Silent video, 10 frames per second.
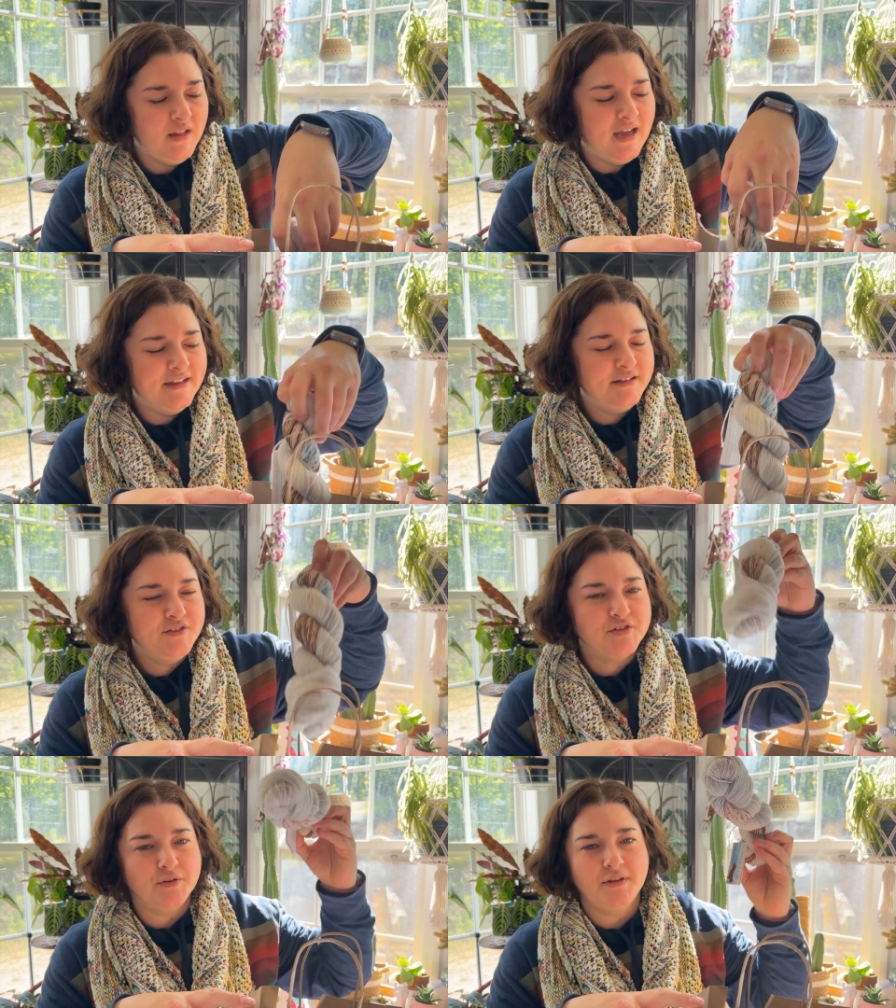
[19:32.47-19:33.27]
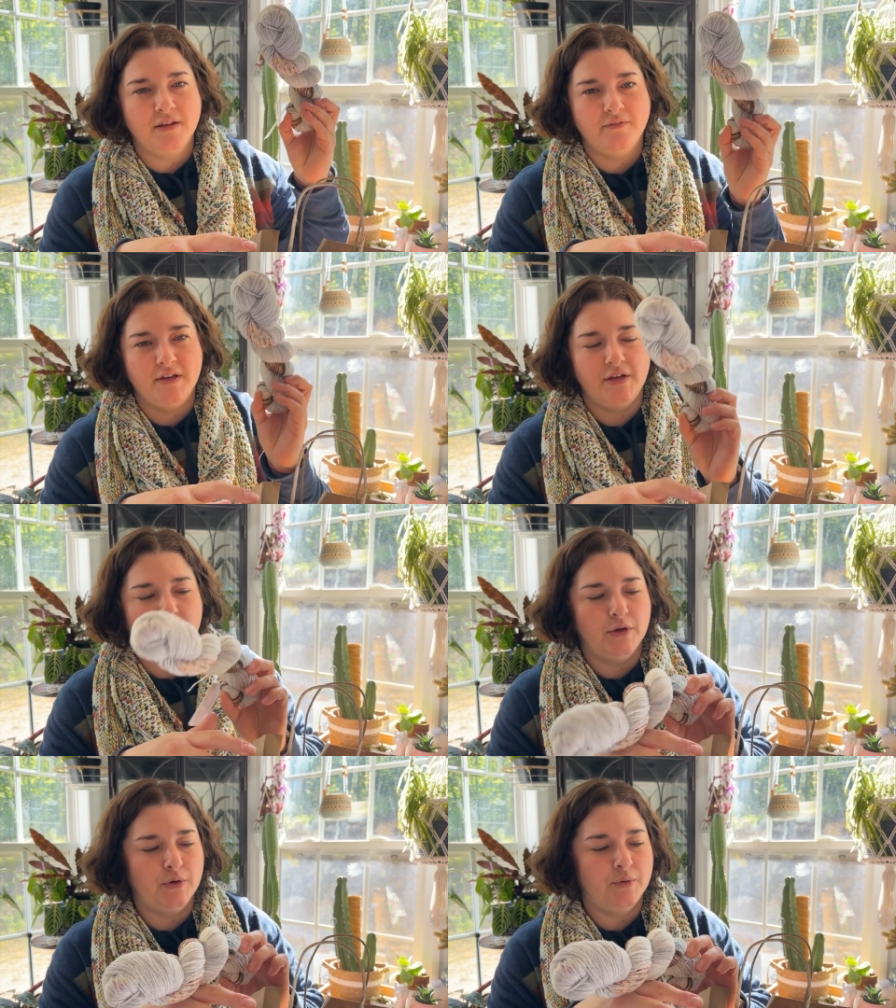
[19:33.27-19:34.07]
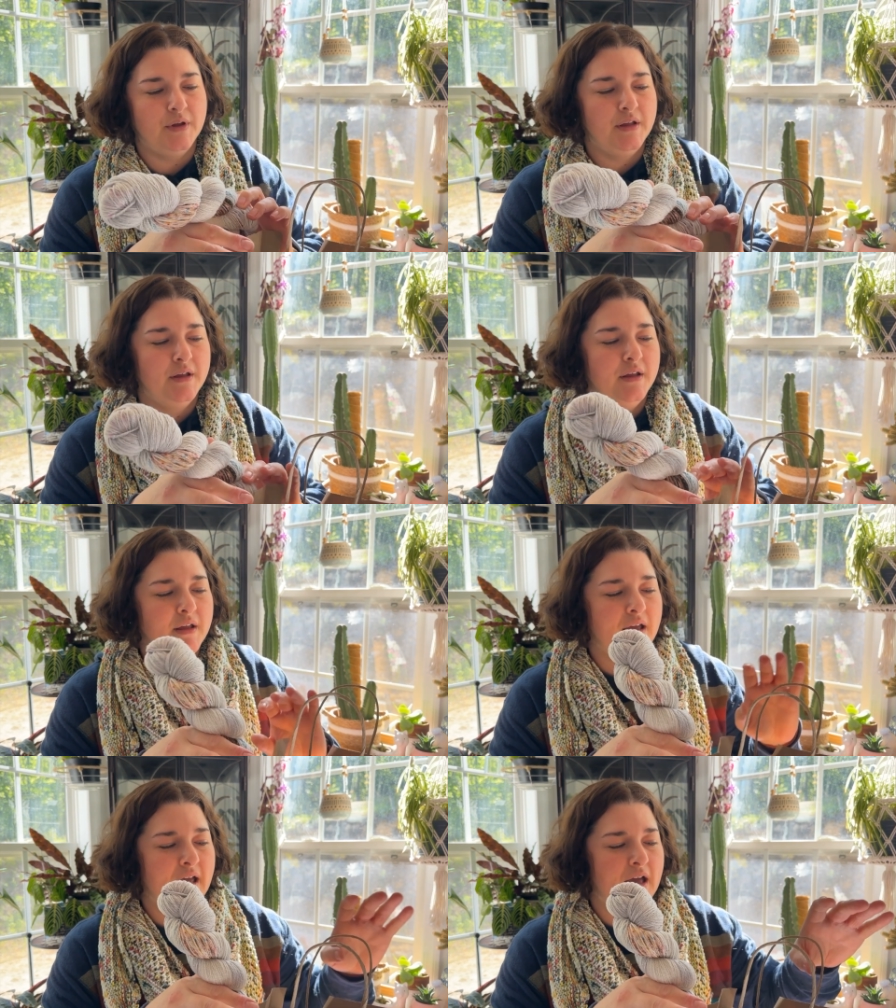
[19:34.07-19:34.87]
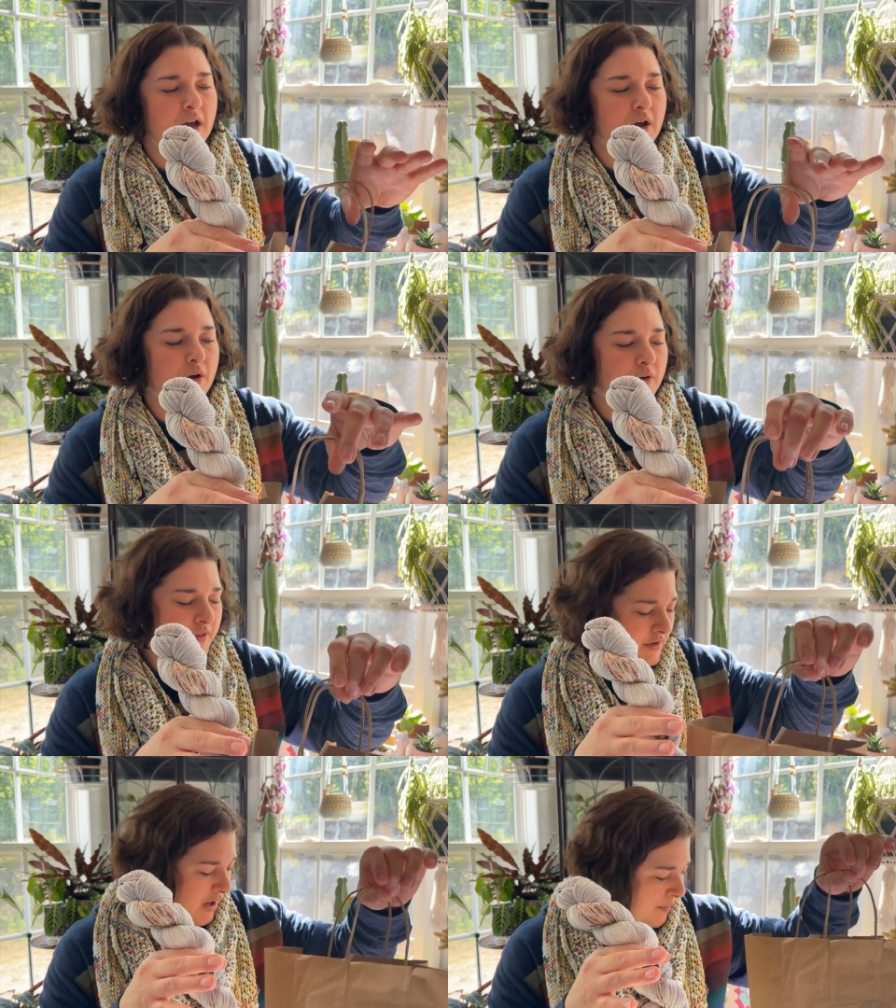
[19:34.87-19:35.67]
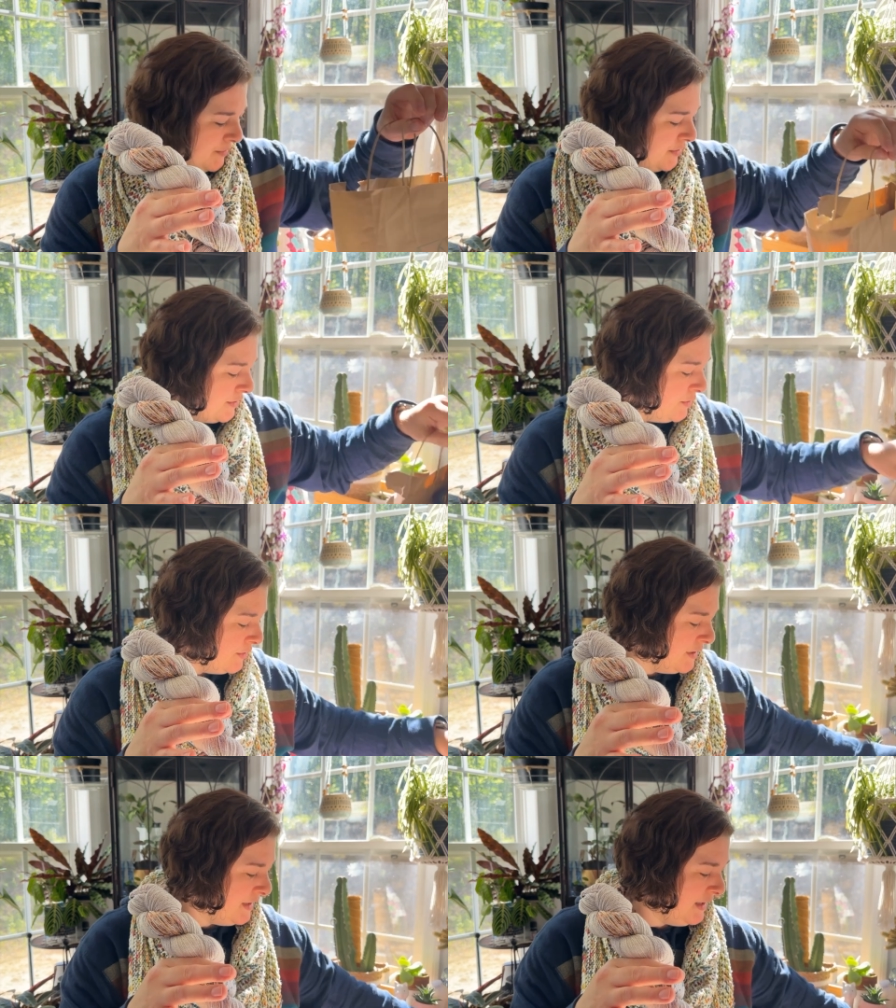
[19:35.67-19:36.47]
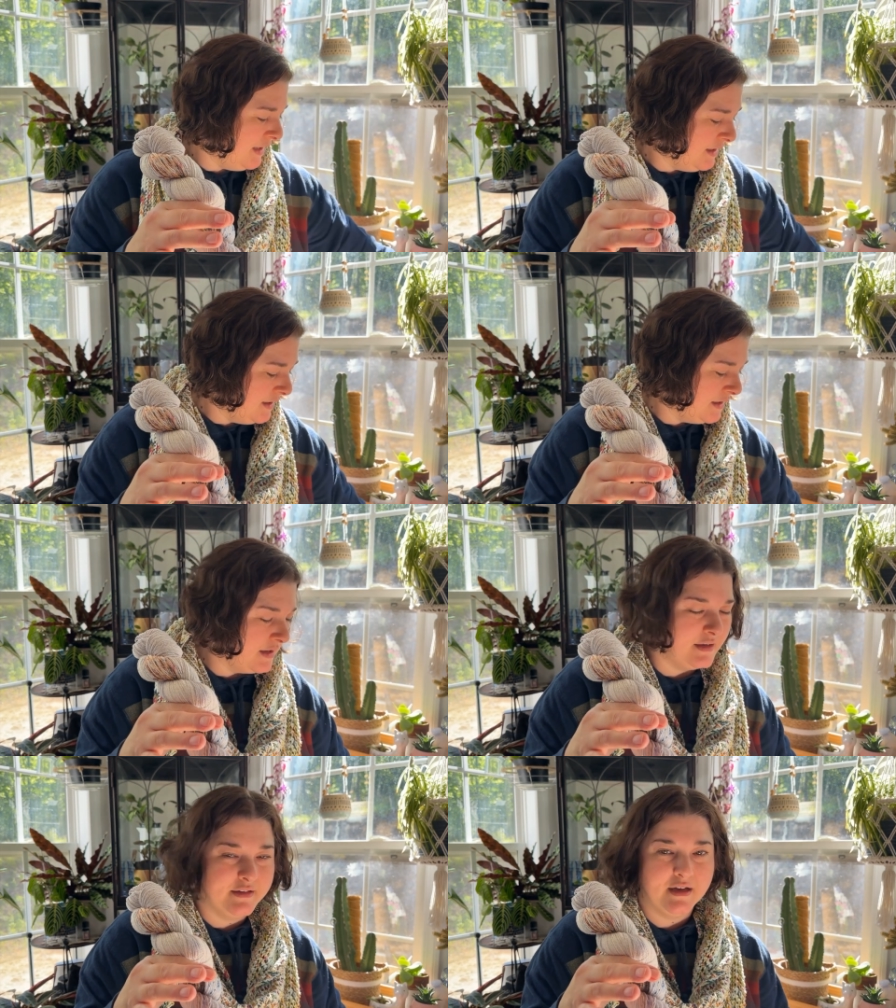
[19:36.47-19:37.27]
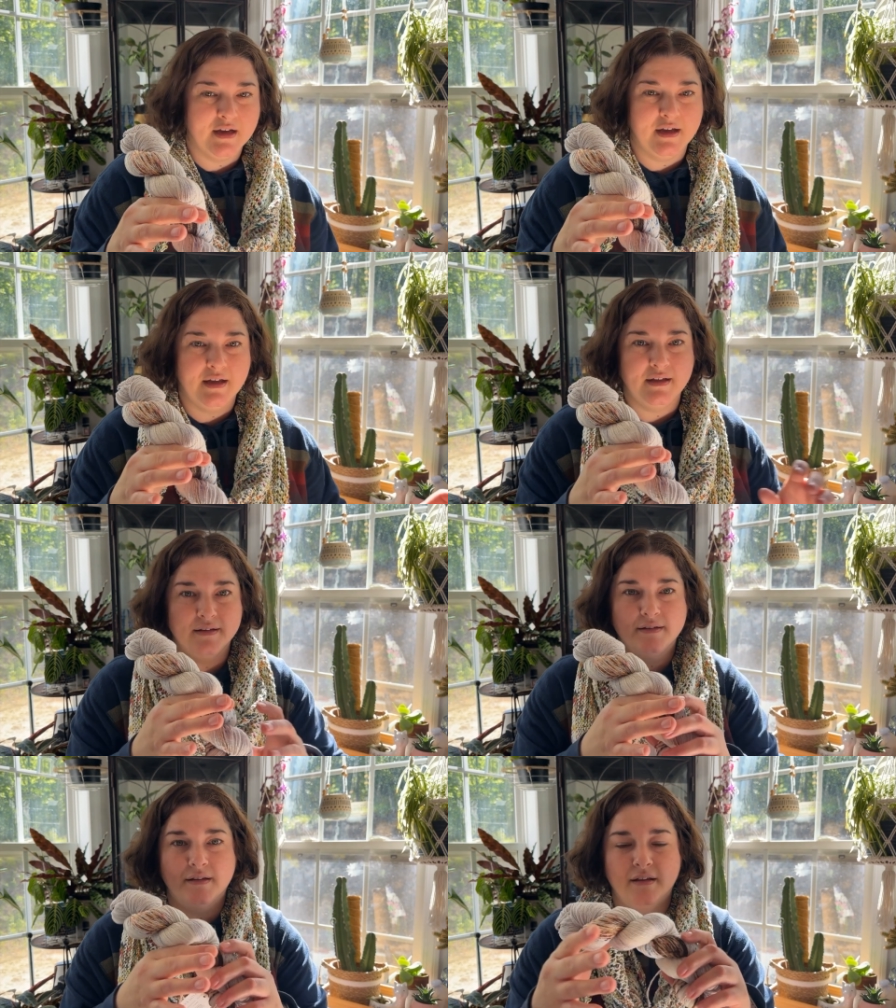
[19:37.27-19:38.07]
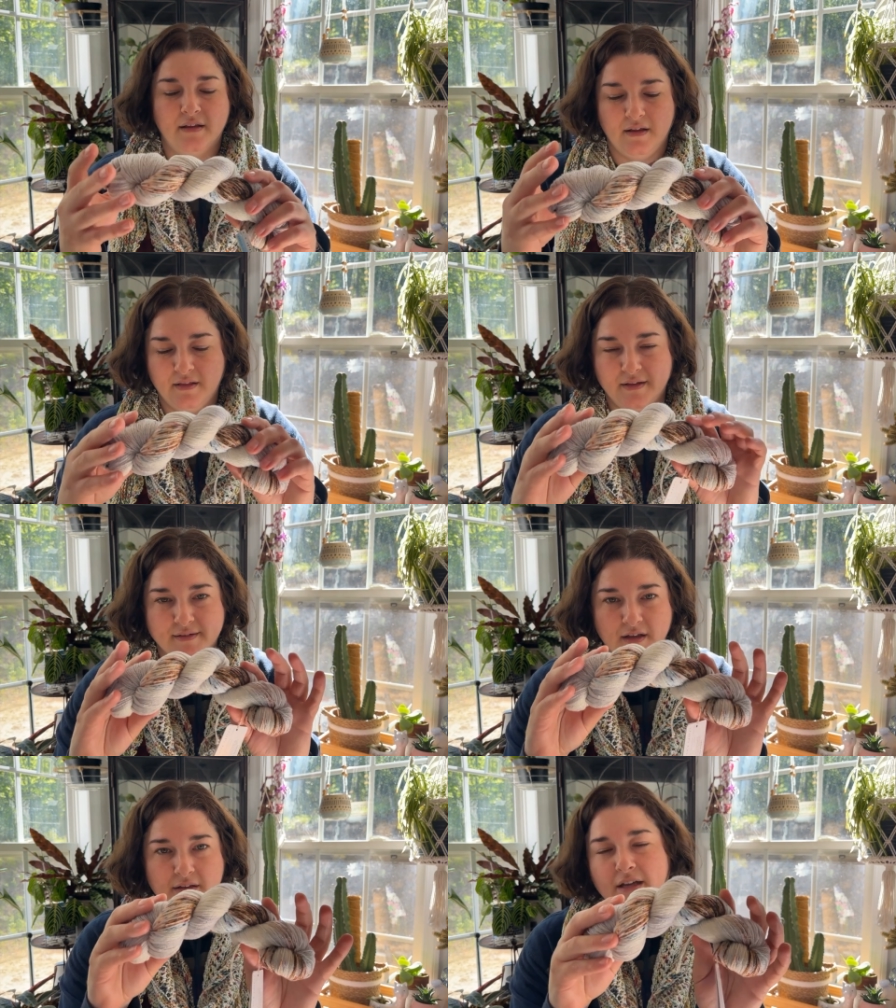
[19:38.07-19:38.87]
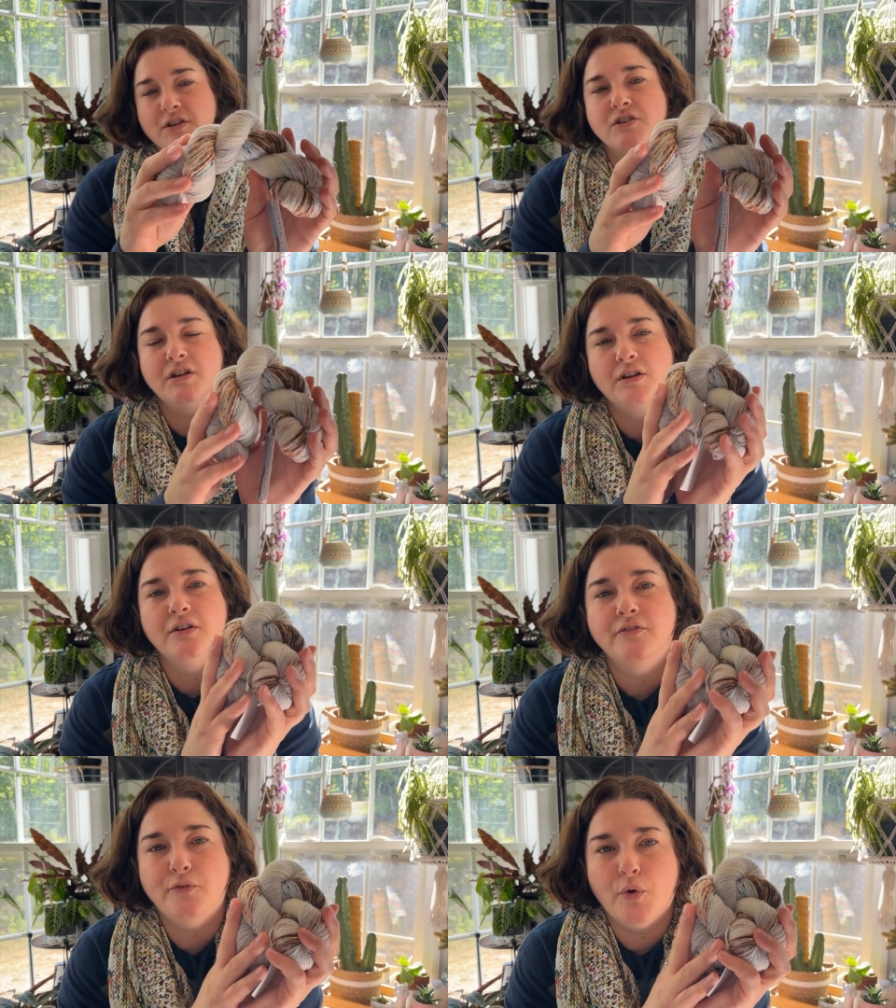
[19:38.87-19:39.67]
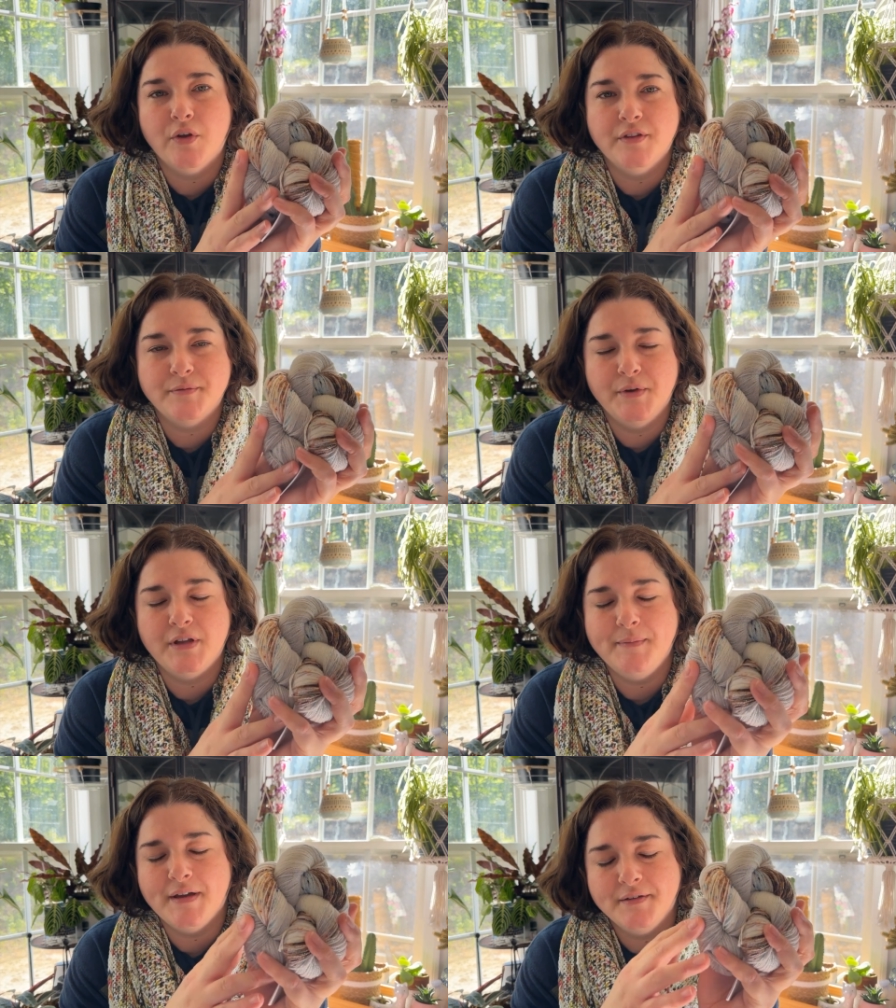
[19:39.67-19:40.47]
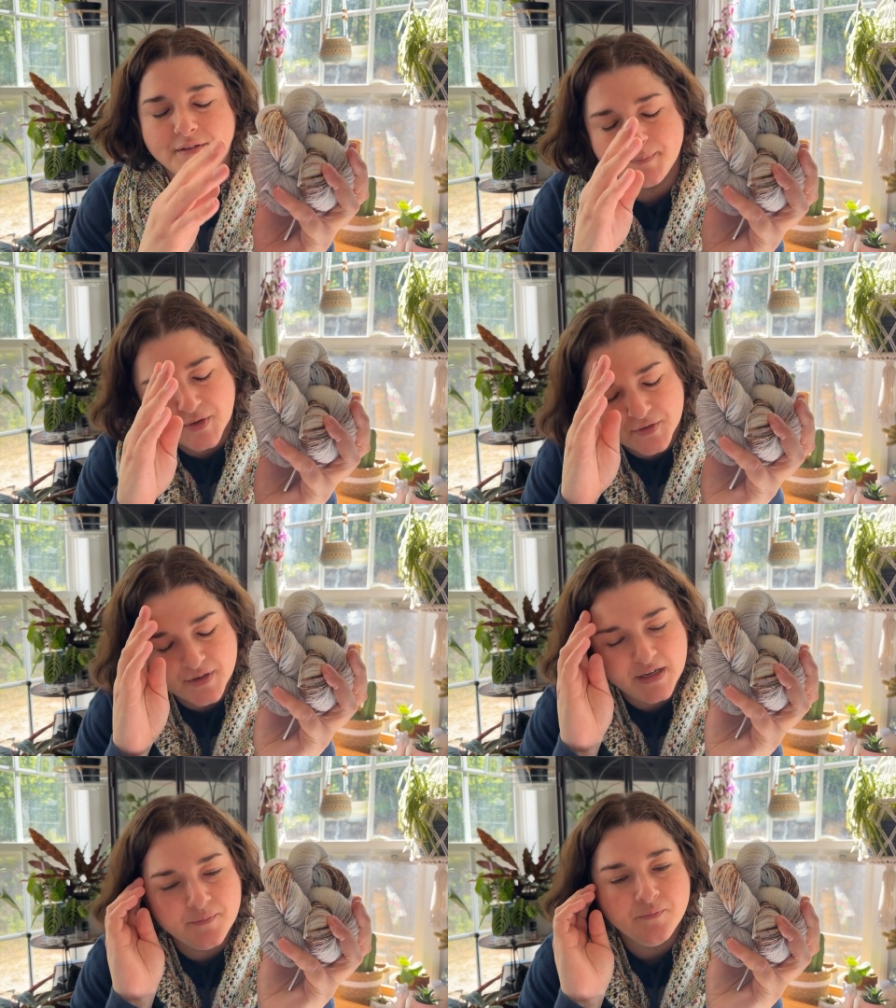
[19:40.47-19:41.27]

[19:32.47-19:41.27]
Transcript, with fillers: I did show in that video how the copper corgi dyes this collection for the Smoky Mountain Spinnery.